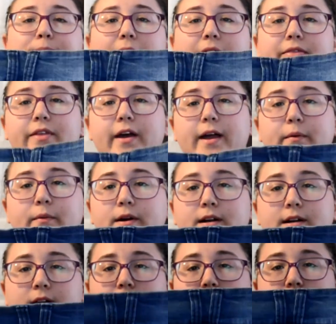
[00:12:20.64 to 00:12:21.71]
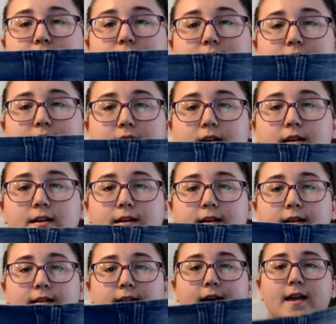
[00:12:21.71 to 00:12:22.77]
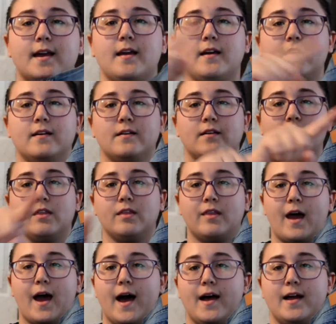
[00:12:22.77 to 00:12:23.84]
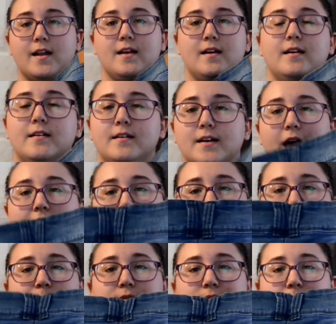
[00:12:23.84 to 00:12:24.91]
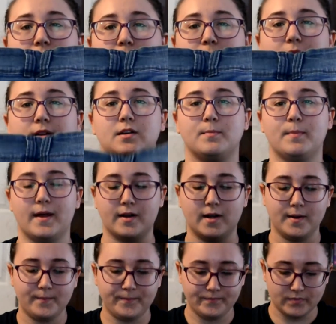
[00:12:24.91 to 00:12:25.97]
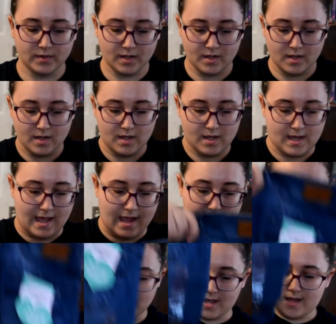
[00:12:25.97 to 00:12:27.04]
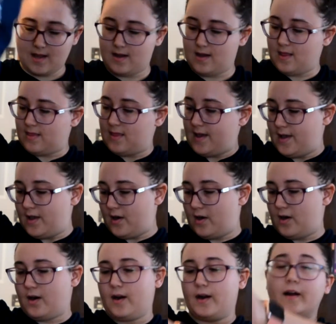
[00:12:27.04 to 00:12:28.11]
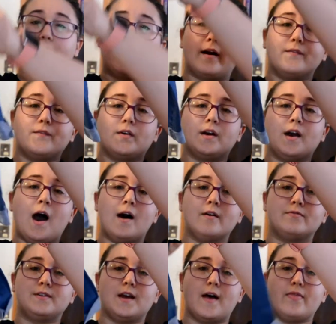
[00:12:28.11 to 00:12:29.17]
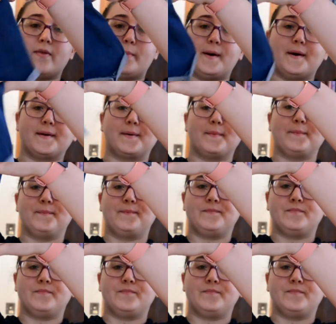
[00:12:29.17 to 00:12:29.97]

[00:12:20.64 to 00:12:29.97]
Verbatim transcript: butt thing where it goes like that, and it's supposed to make your butt look better. And then they are cuffed at the bottom.